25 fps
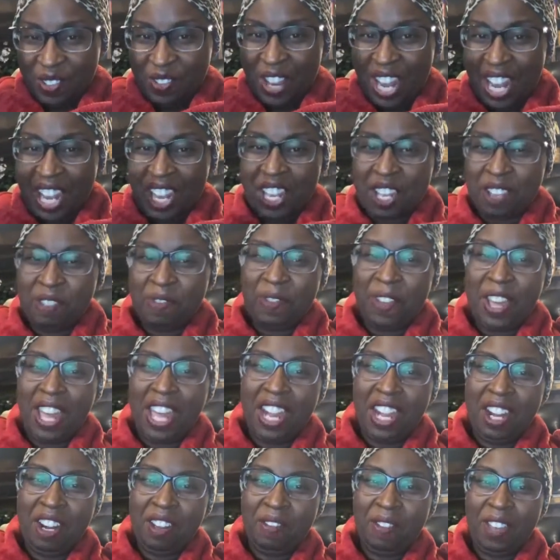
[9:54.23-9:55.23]
my
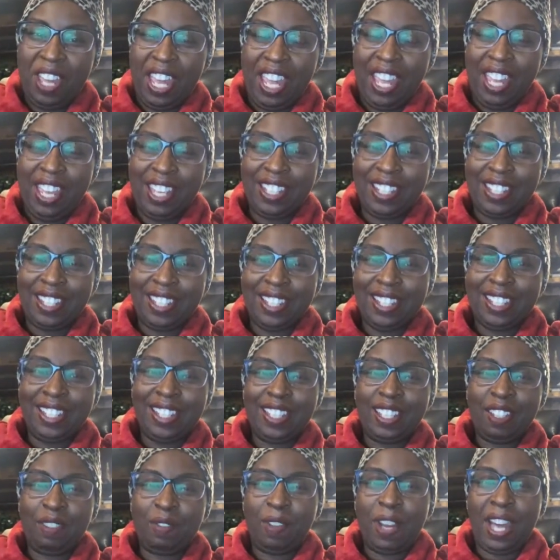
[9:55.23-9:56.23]
competitive edge
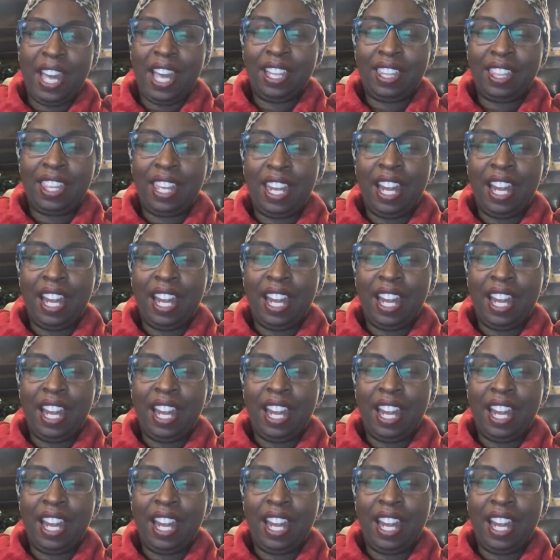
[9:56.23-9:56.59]
is the fact